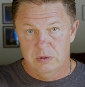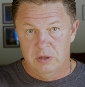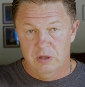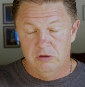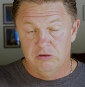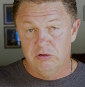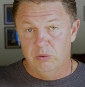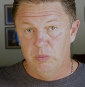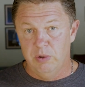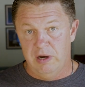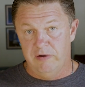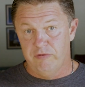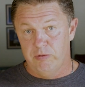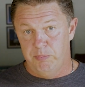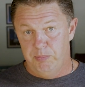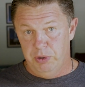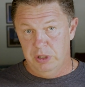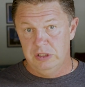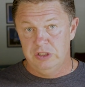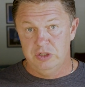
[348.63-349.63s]
So whatever
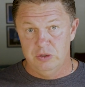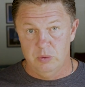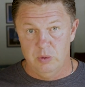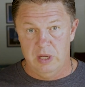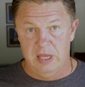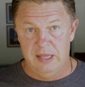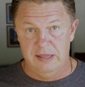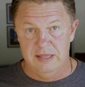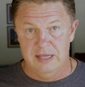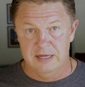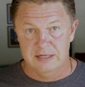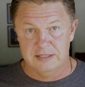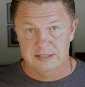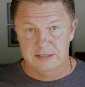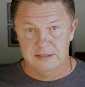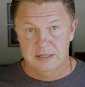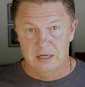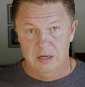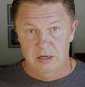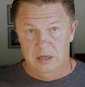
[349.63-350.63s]
puts you in
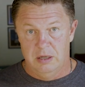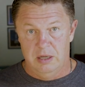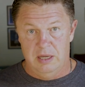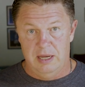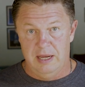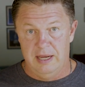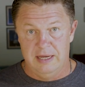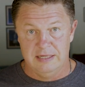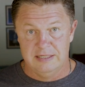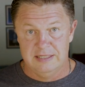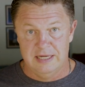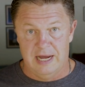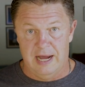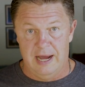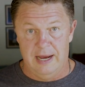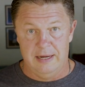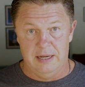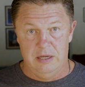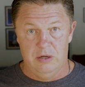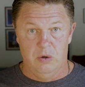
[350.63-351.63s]
this
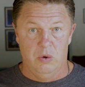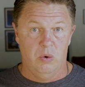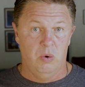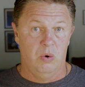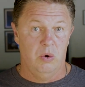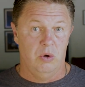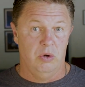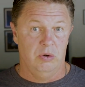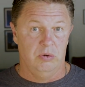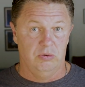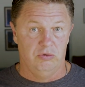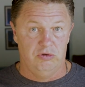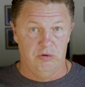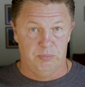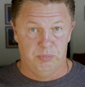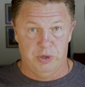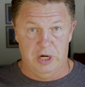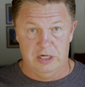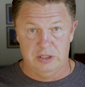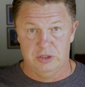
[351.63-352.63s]
anxiety or
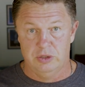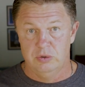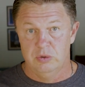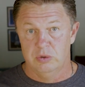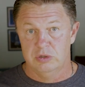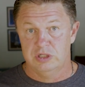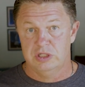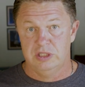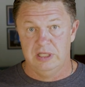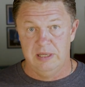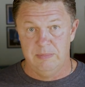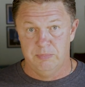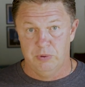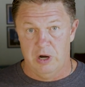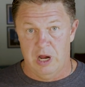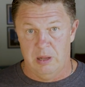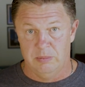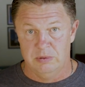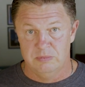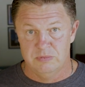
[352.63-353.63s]
depression or sleep
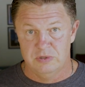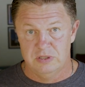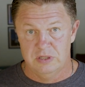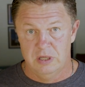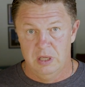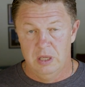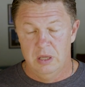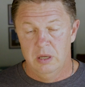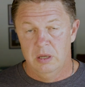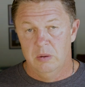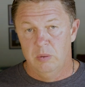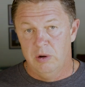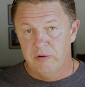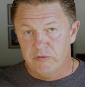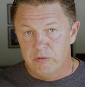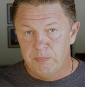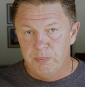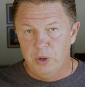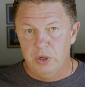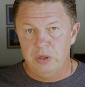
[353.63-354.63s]
problems,
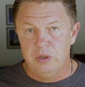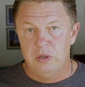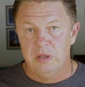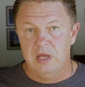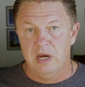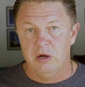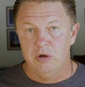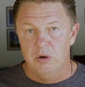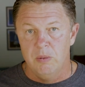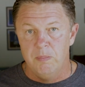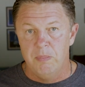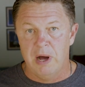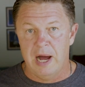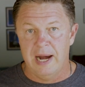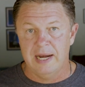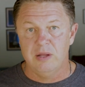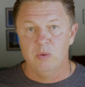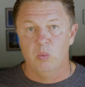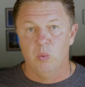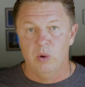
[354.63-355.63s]
whatever put you there, your
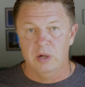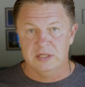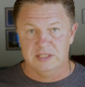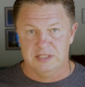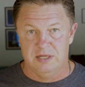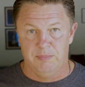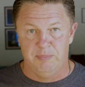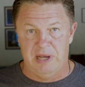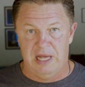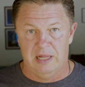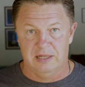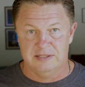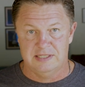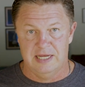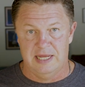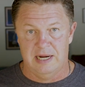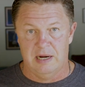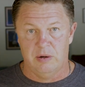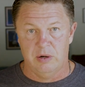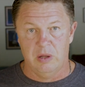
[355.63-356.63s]
body wants to balance
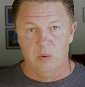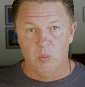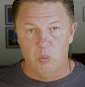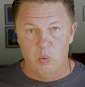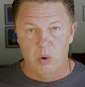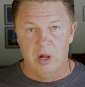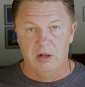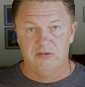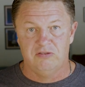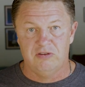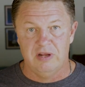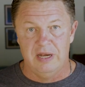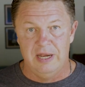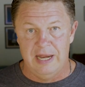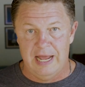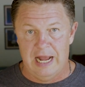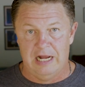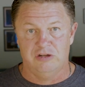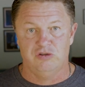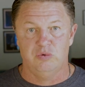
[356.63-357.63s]
that out. It wants to
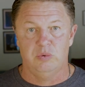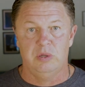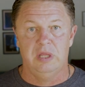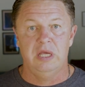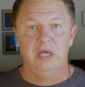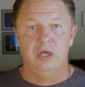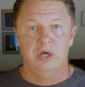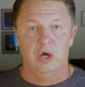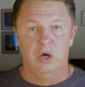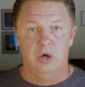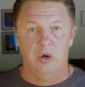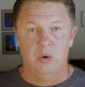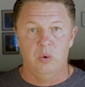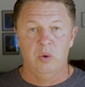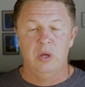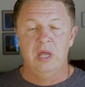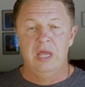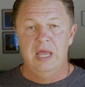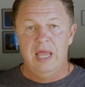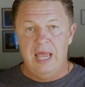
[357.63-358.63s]
naturally go
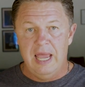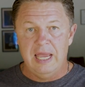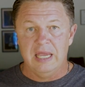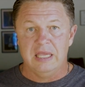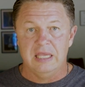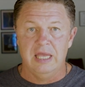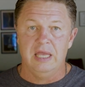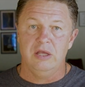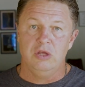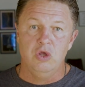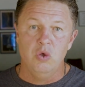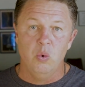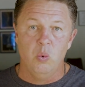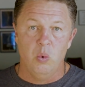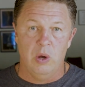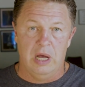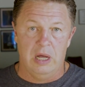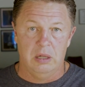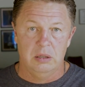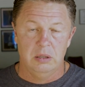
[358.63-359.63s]
and get you
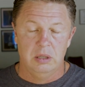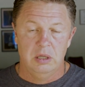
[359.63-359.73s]
well.